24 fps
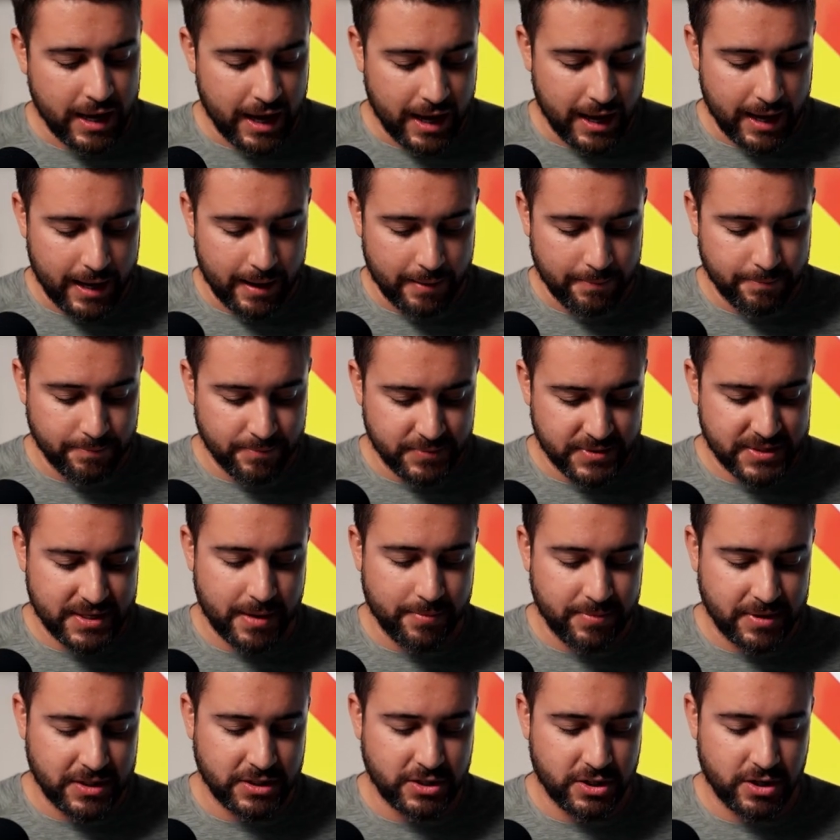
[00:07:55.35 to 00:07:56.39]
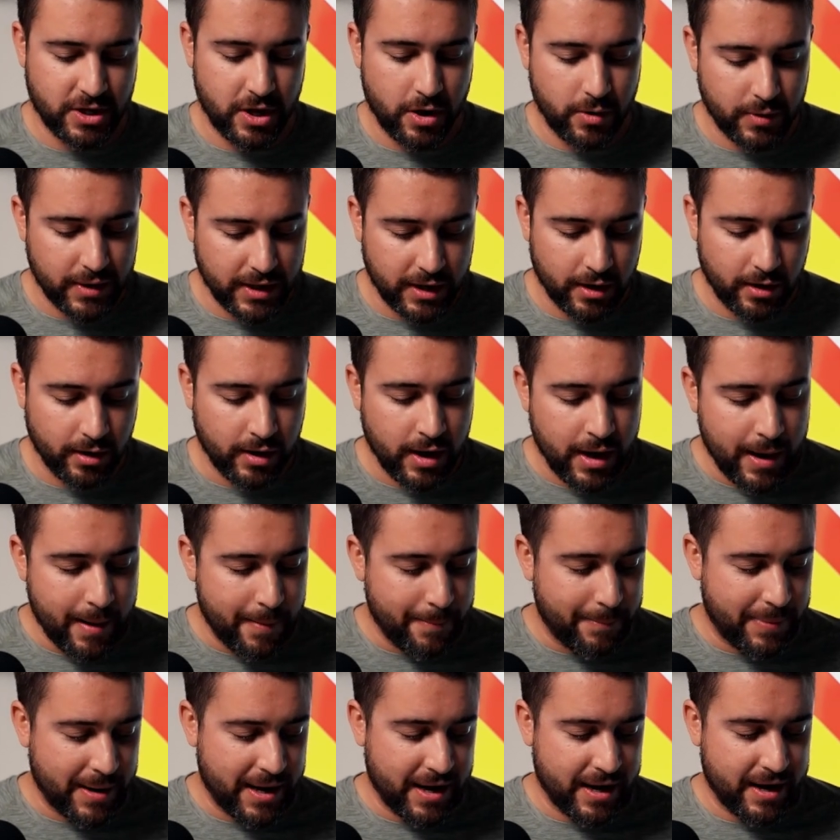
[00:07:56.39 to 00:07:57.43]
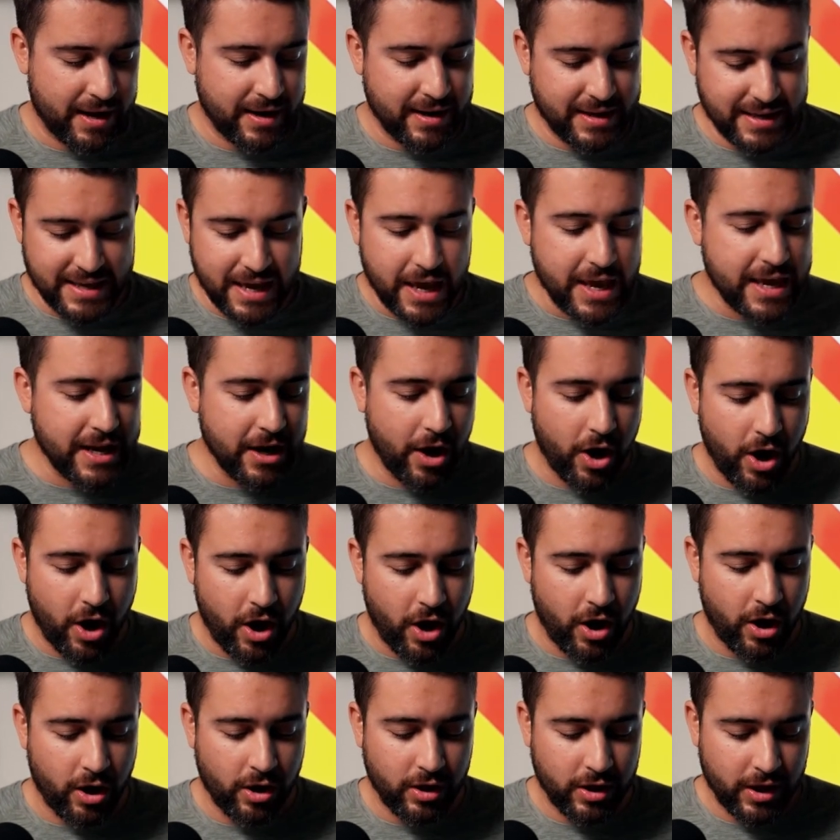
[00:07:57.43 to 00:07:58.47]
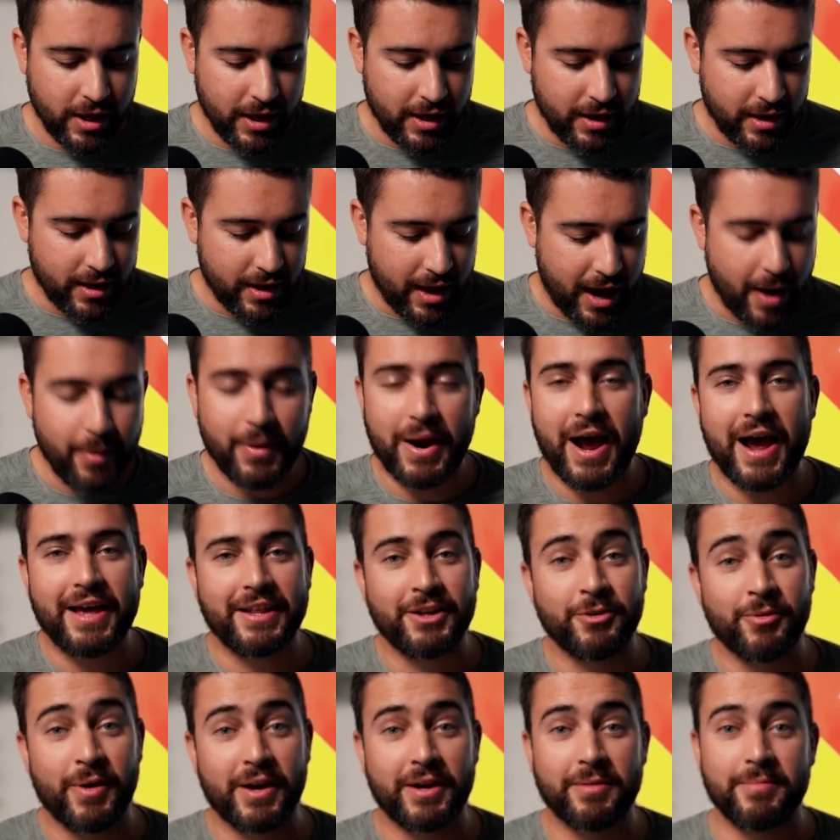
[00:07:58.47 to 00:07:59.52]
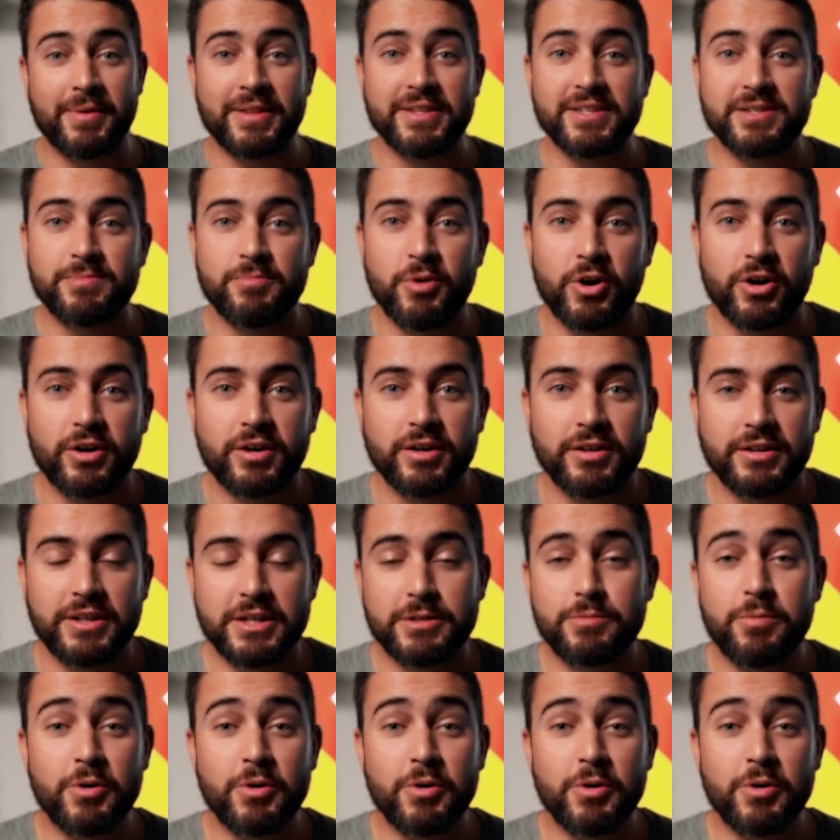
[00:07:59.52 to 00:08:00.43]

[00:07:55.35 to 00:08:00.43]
um, something to know here. But but in all, I would highly recommend this book. This